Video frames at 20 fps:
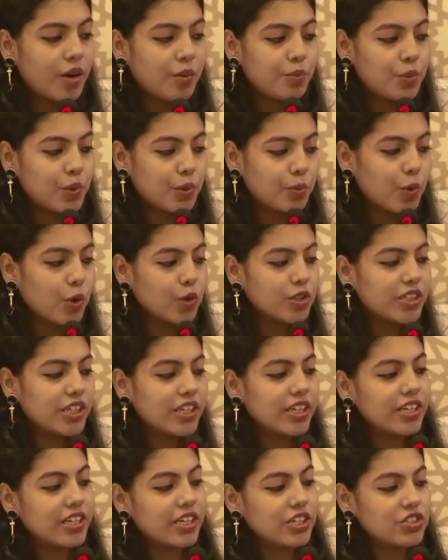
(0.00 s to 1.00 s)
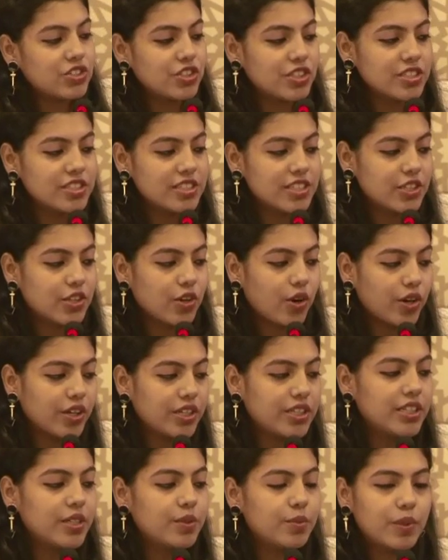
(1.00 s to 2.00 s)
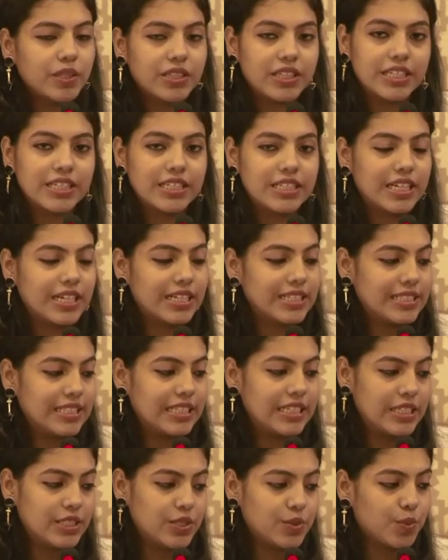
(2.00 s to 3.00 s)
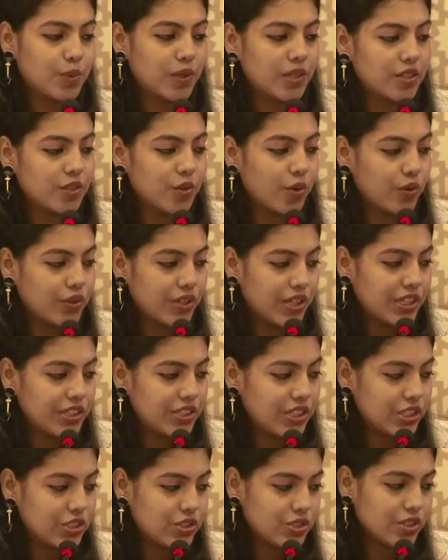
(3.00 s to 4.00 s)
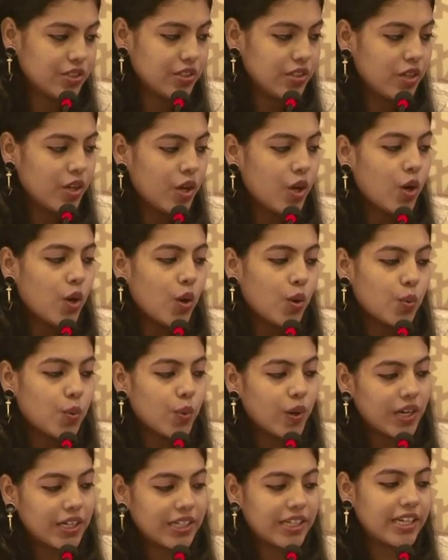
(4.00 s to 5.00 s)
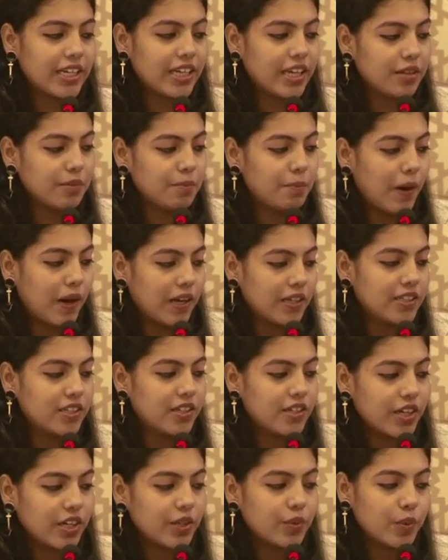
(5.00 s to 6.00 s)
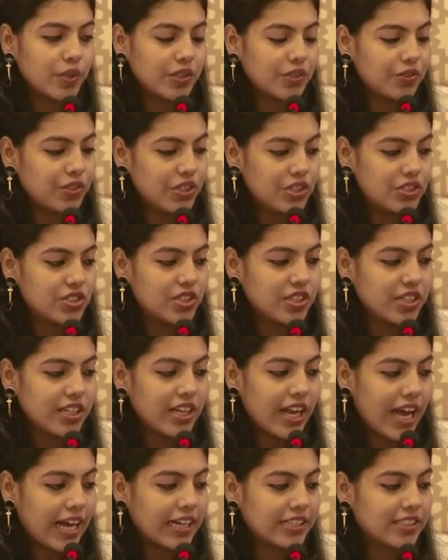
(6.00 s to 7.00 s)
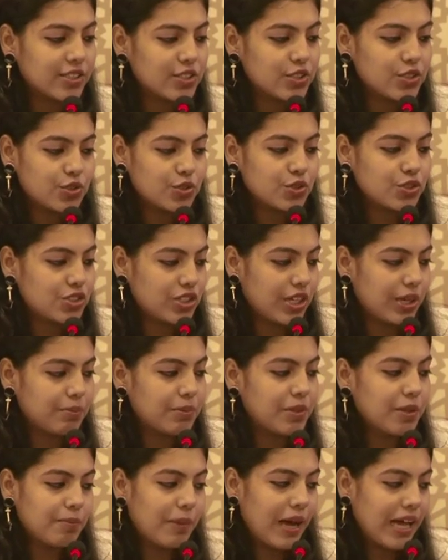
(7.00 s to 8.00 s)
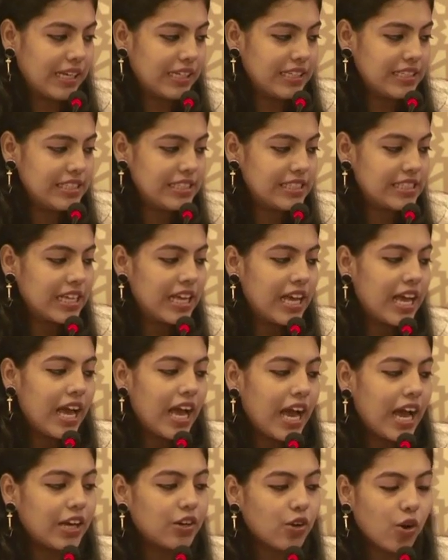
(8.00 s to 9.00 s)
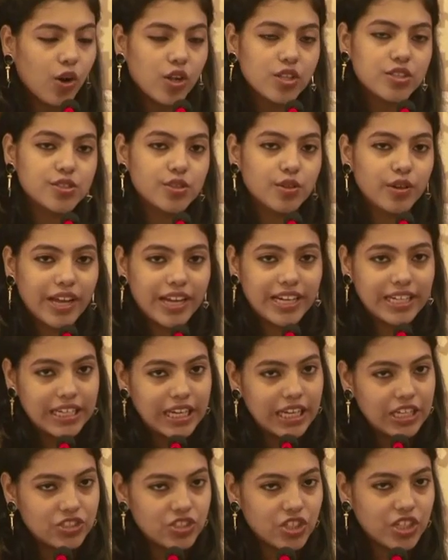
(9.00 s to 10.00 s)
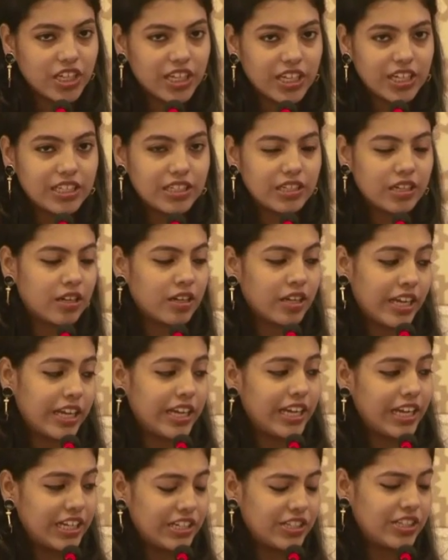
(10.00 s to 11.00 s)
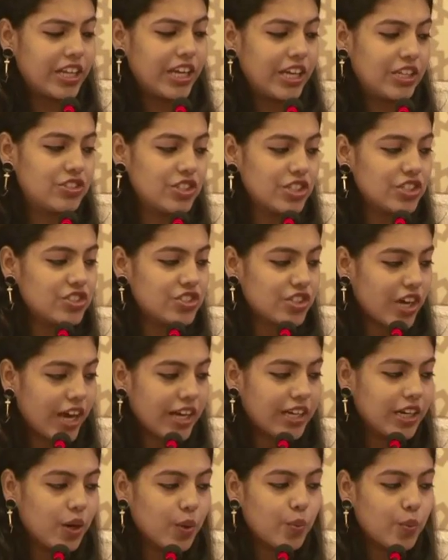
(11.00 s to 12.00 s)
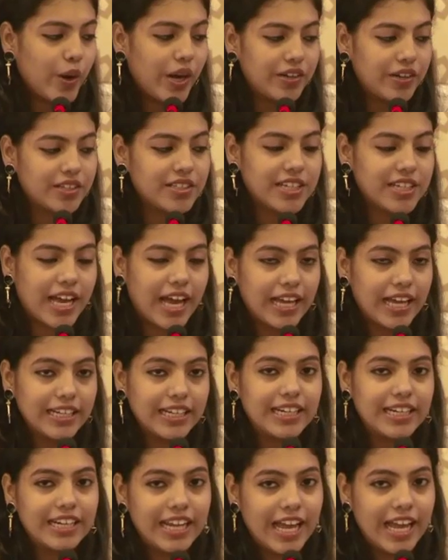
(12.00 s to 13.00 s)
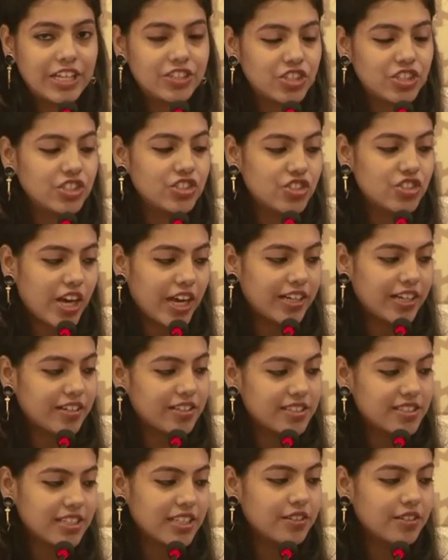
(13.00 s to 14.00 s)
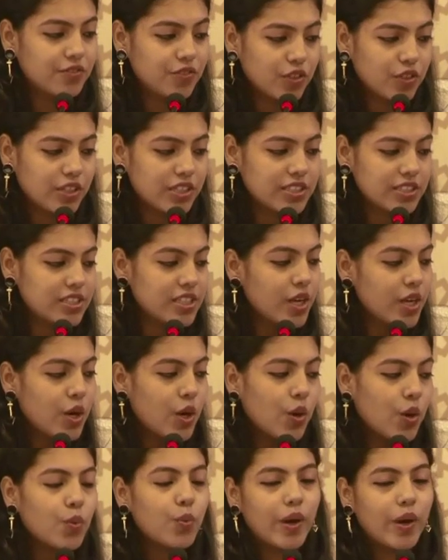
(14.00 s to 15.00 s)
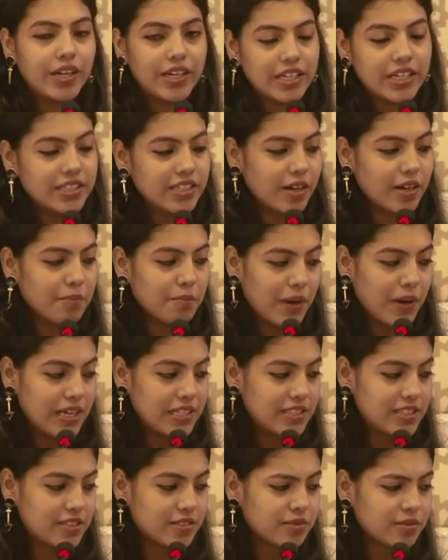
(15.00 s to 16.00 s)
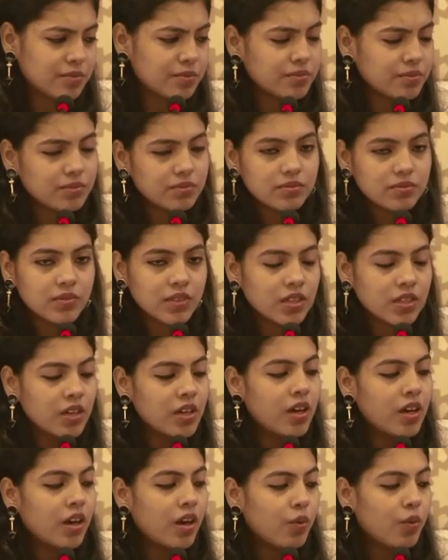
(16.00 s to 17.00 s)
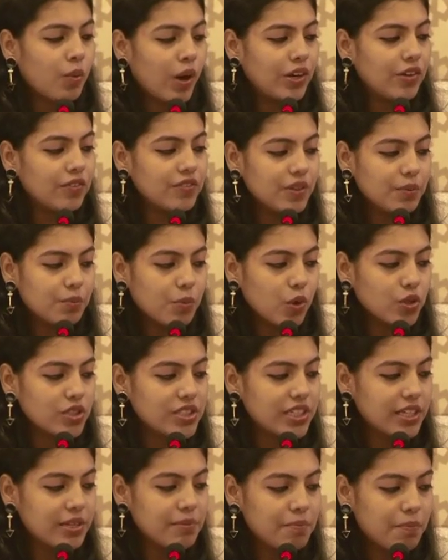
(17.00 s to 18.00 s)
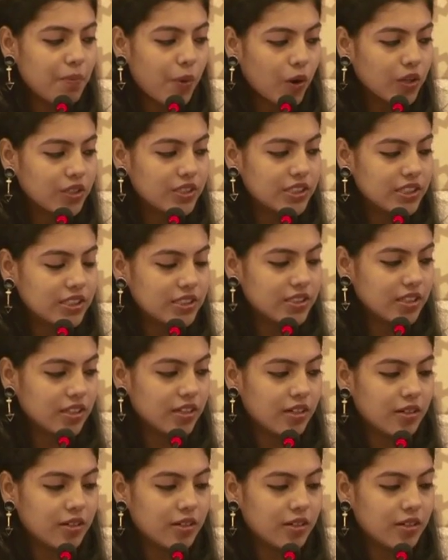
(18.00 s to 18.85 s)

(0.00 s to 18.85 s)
promoting Asian security with India's eastward orientation, working and partnering with regional actors to shape the balance, and also engaging engaging China where it can and hedging China's influence where India must. One of the most important